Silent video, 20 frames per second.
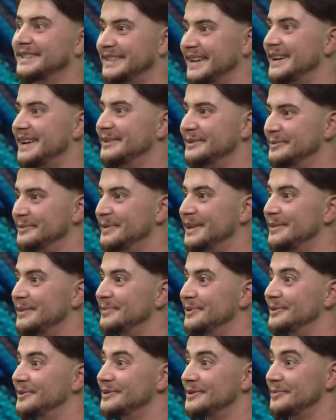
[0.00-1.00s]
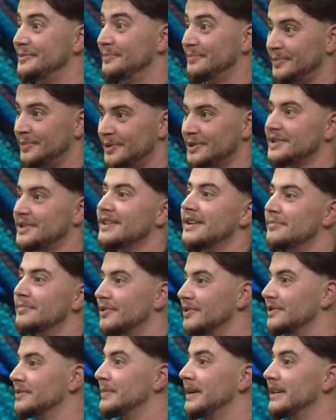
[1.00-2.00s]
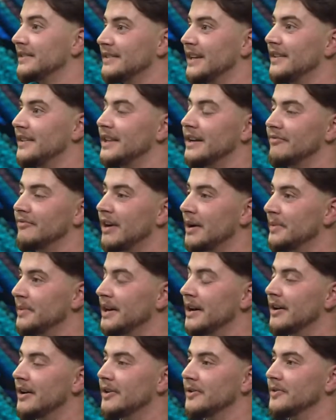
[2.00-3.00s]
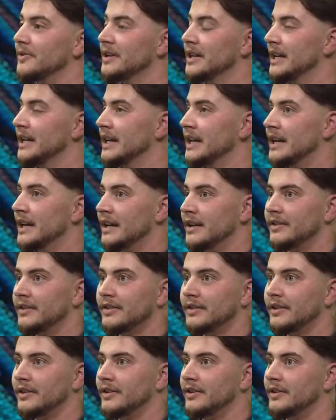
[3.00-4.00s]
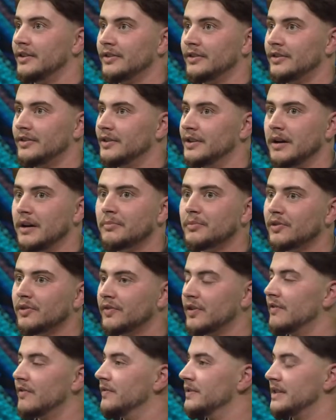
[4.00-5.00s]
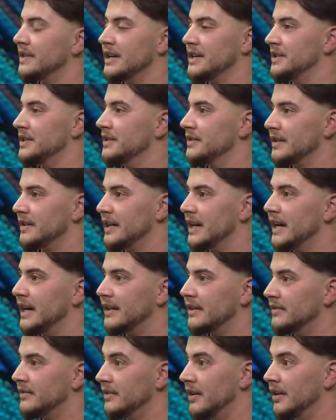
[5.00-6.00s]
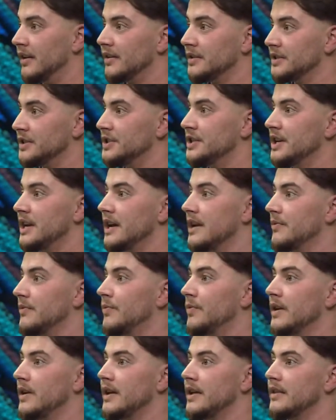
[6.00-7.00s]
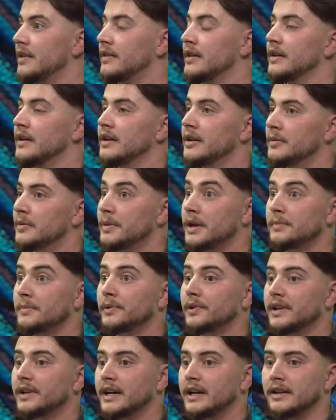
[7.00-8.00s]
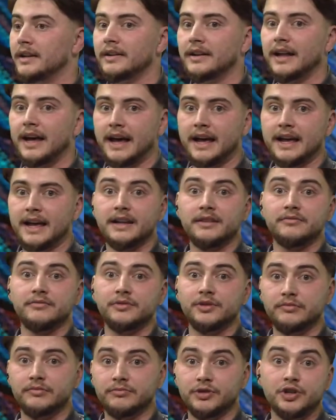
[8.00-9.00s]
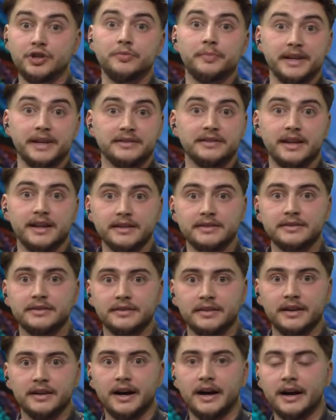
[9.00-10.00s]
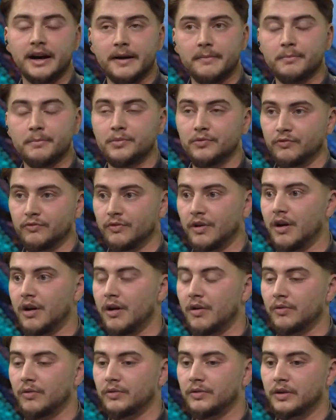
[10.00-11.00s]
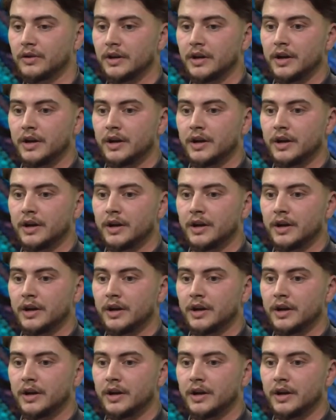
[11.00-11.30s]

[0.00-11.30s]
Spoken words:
salespeople to push their prospects down that rabbit hole, the number of conversations I had last year with people in a new business role